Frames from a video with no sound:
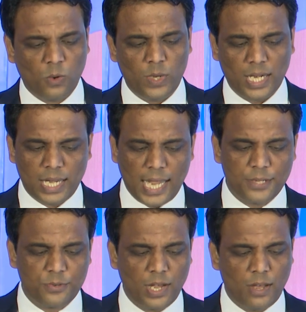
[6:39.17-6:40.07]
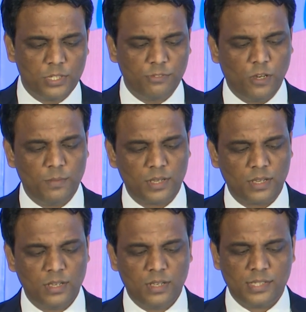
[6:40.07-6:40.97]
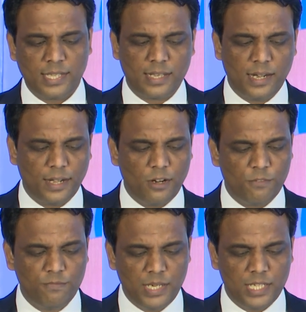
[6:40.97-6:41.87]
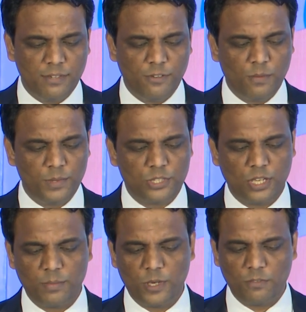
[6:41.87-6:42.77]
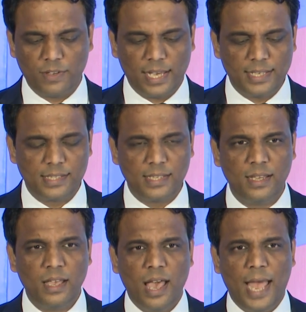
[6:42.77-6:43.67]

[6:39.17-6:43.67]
We are glad to have the former secretary of MITI, former chairman of LIC,